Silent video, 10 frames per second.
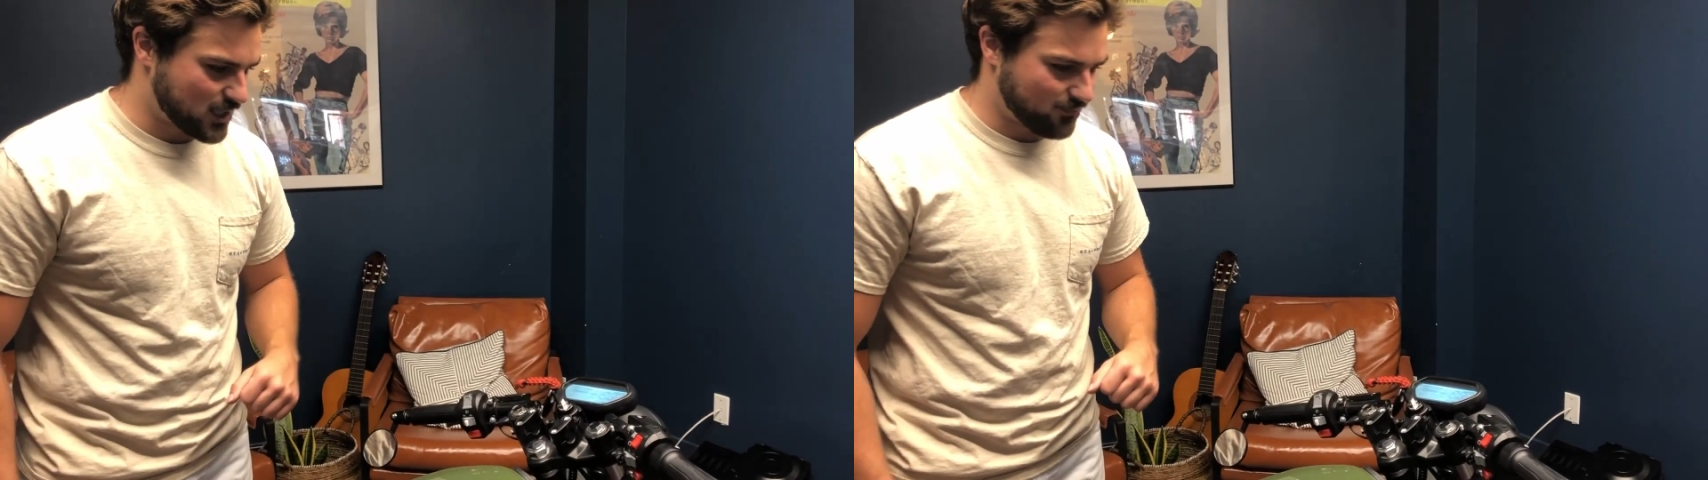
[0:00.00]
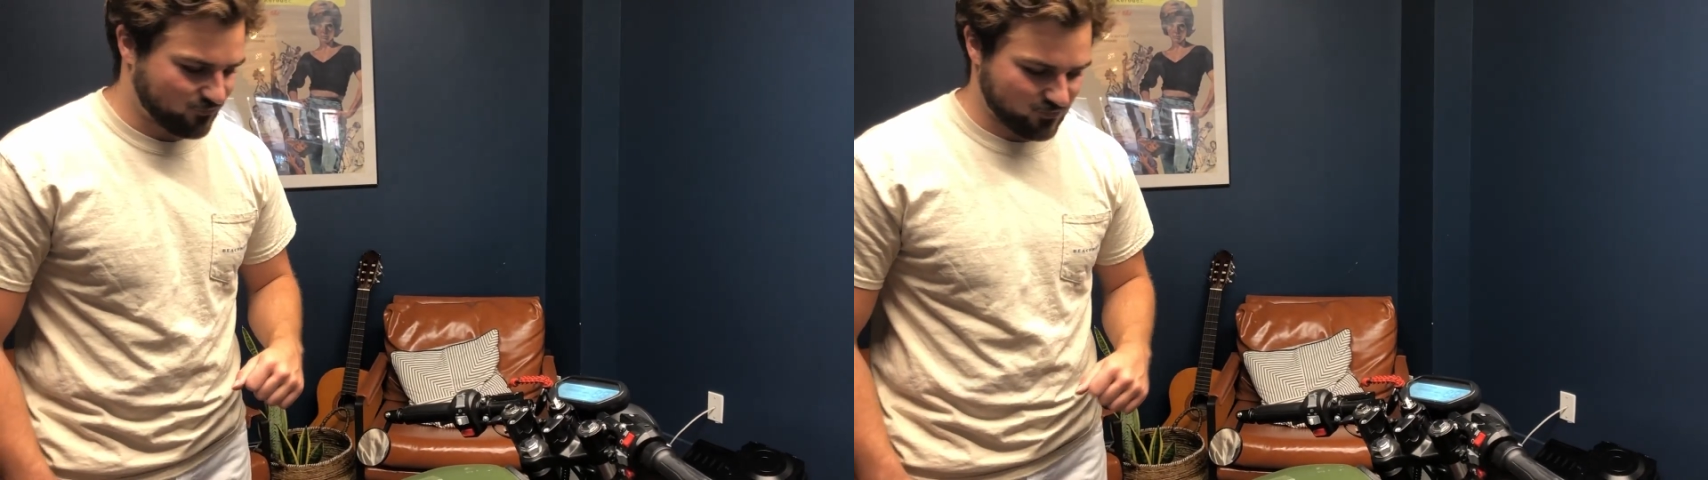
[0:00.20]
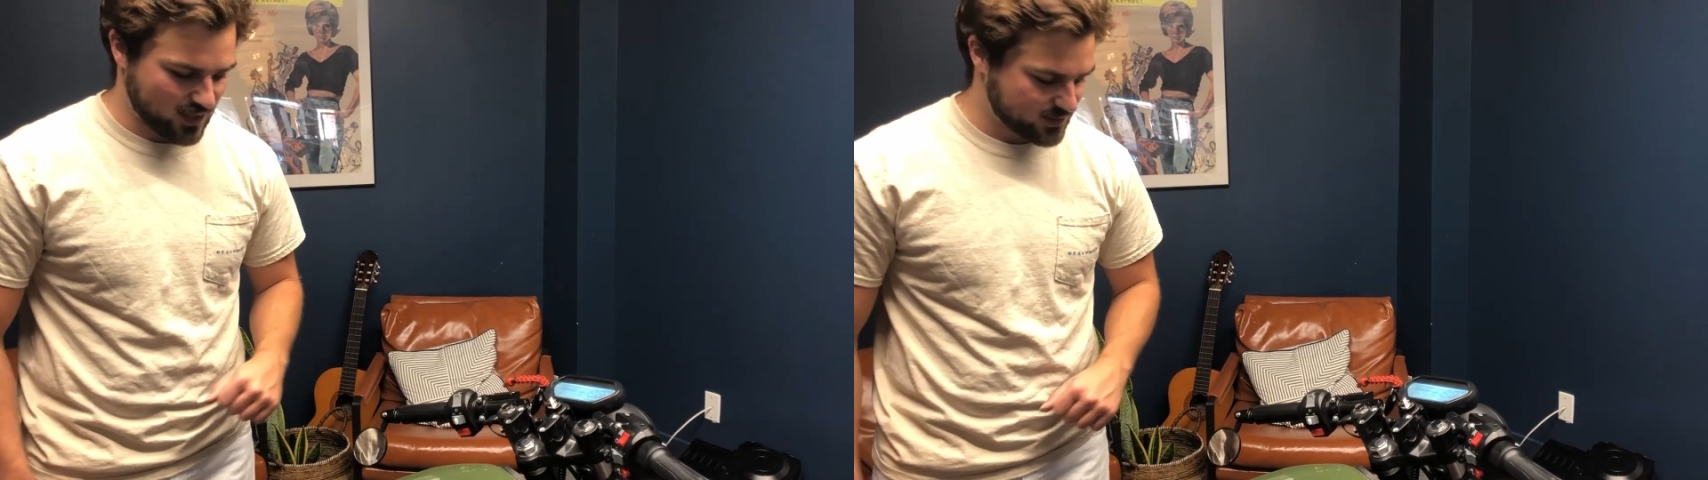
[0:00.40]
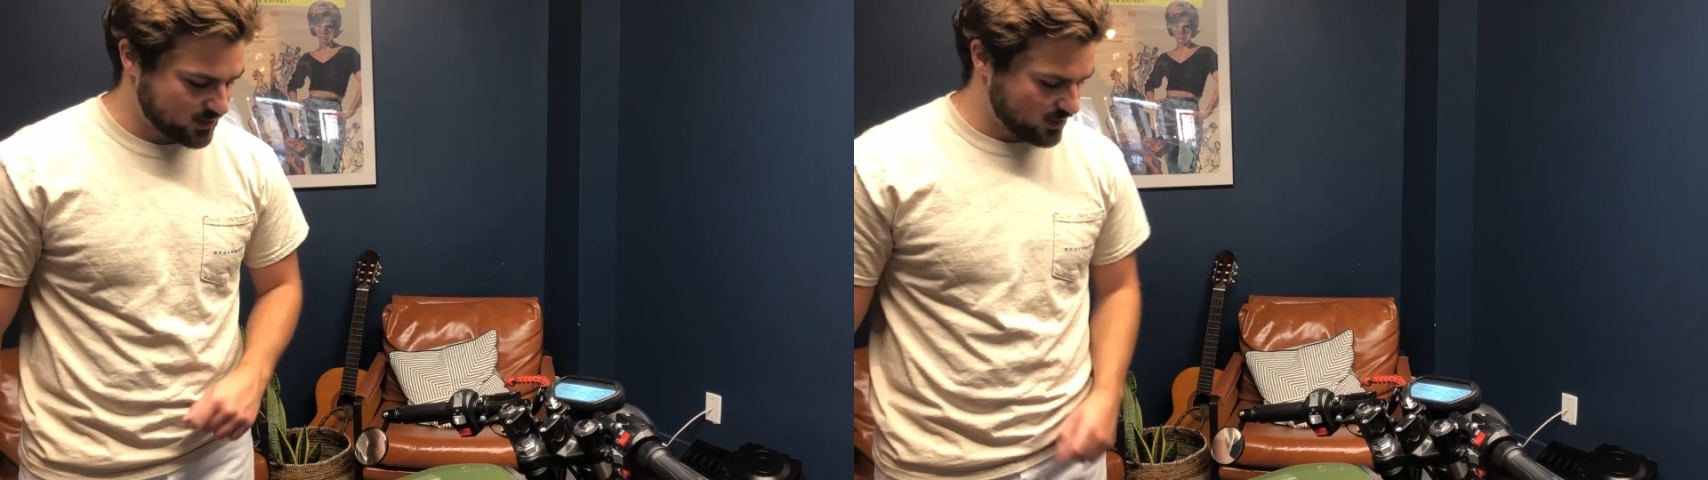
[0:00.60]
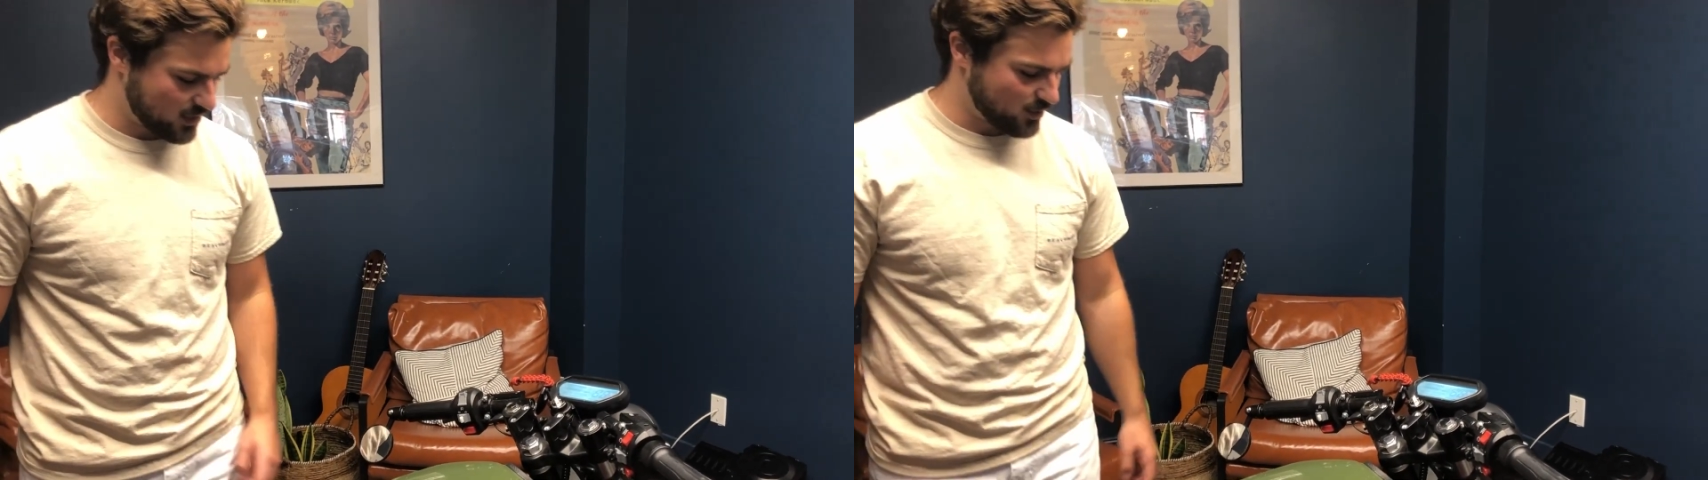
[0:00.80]
up
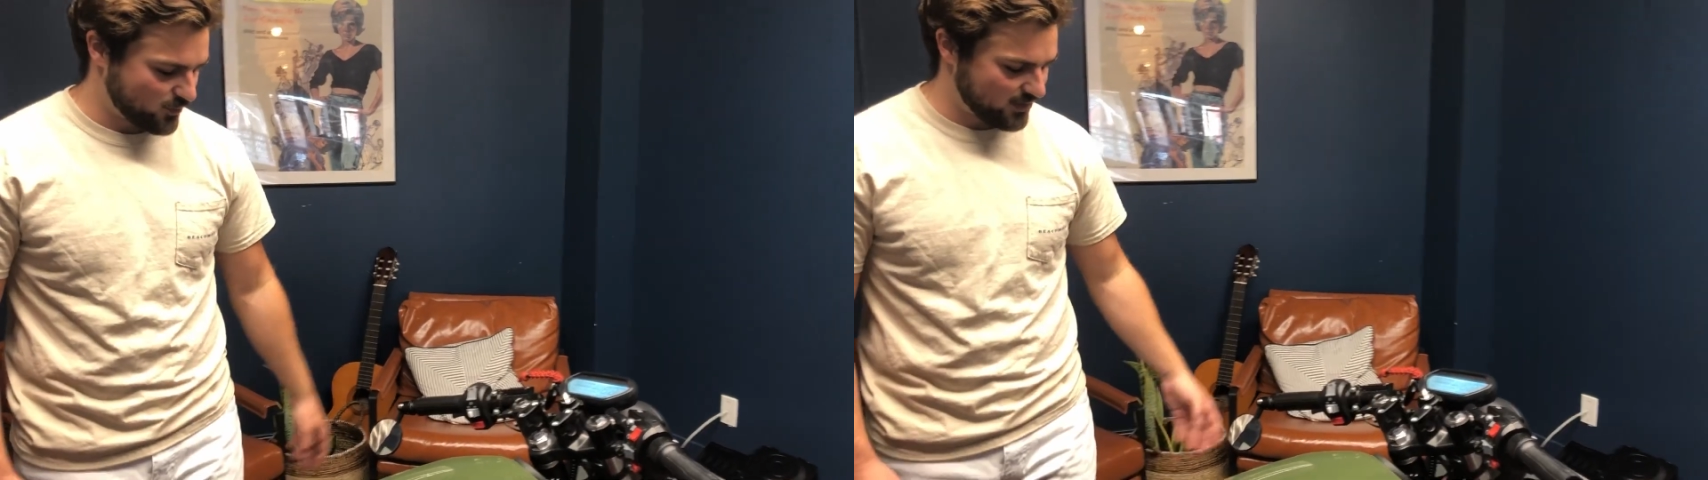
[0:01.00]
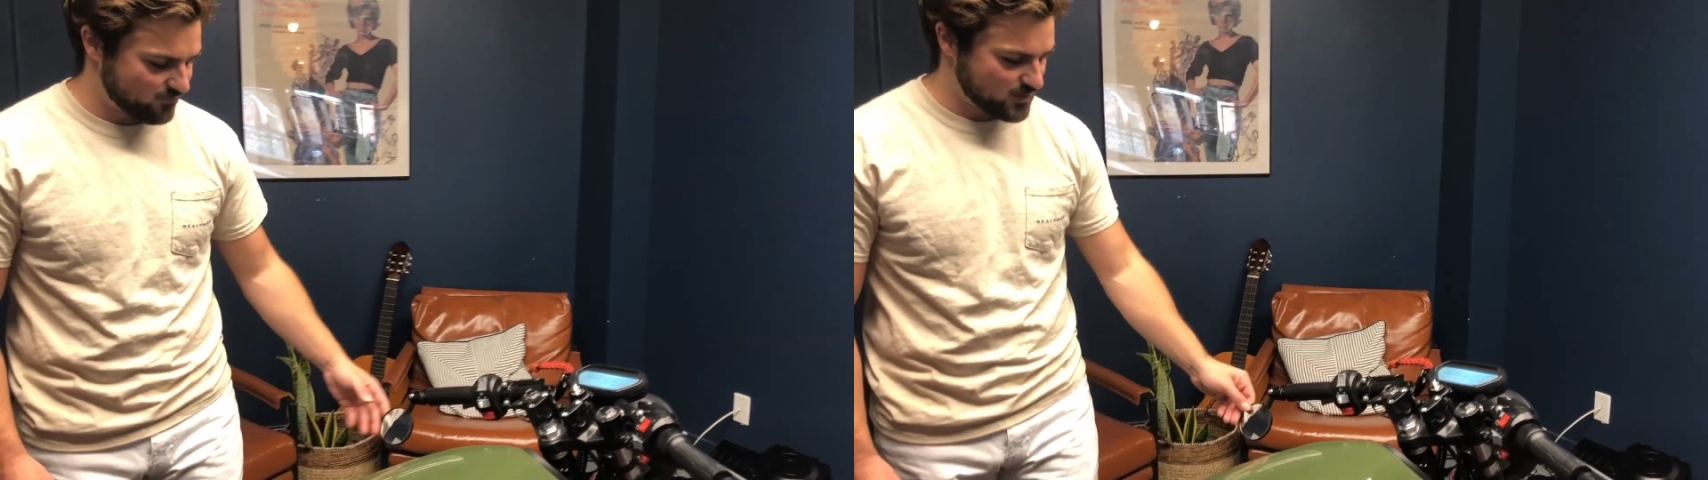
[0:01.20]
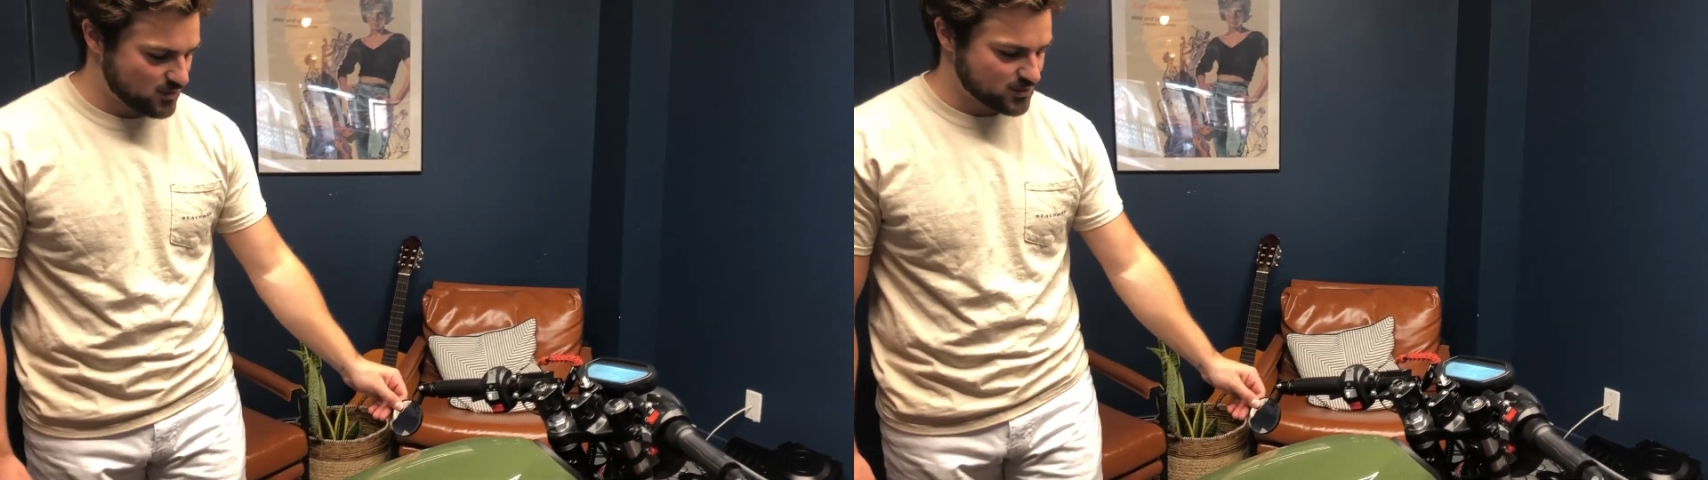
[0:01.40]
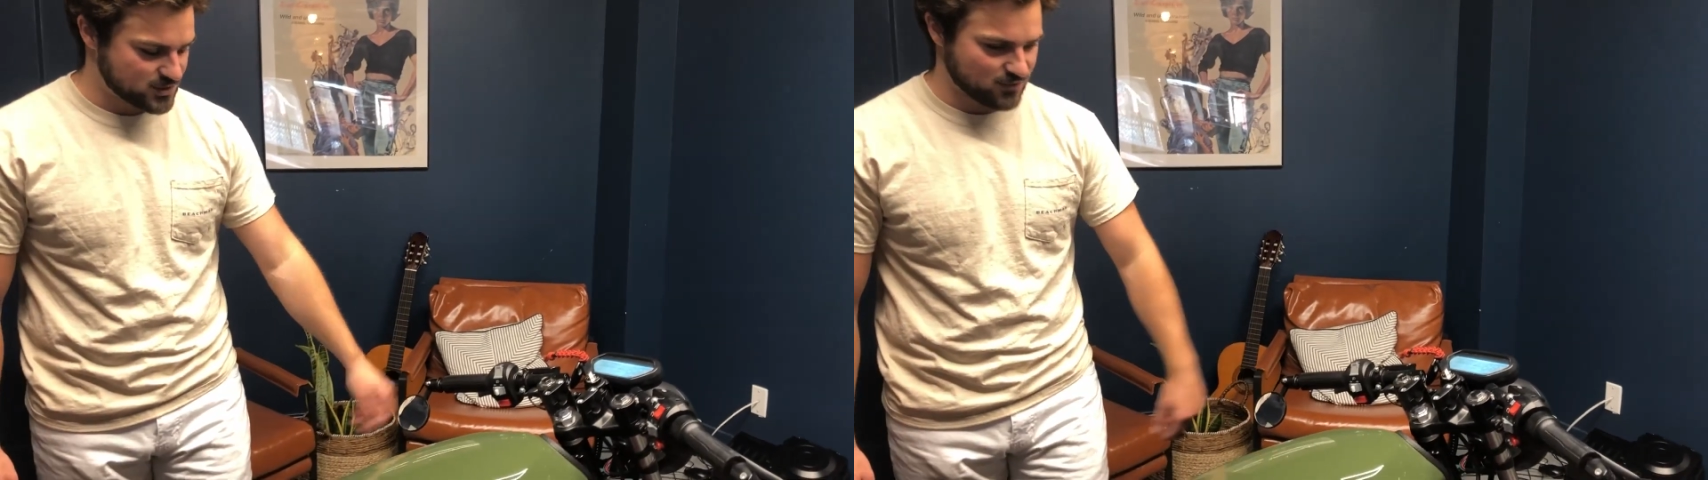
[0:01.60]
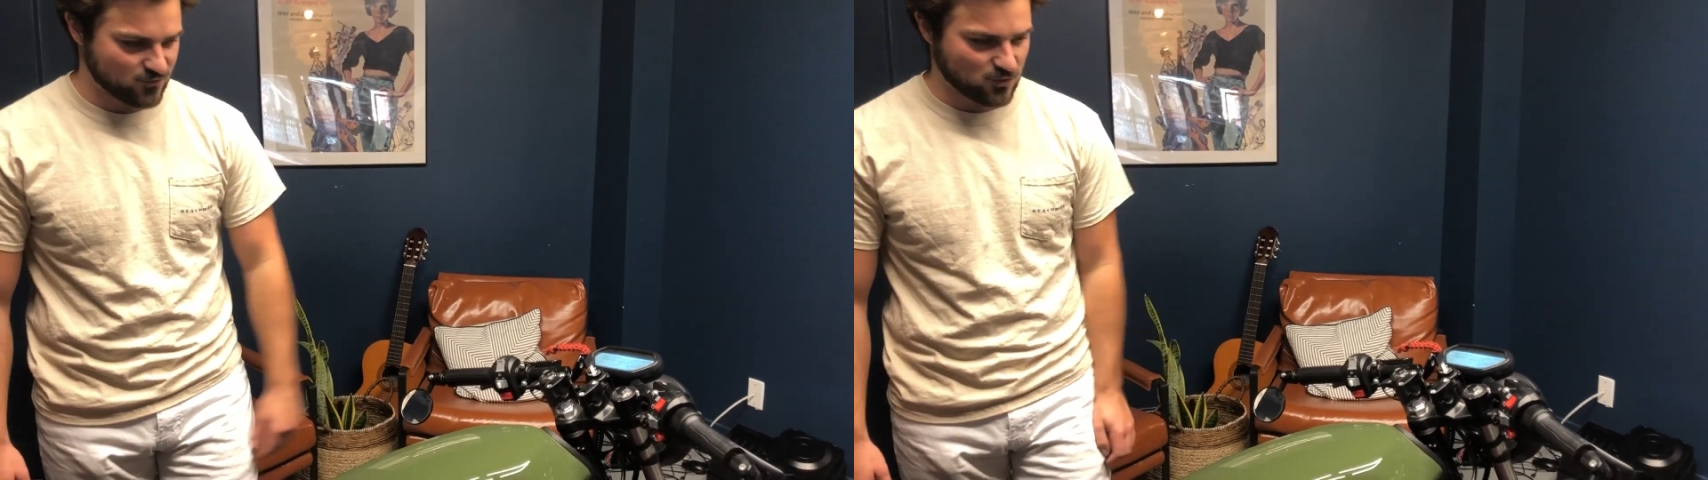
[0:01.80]
front, we have mirrors, of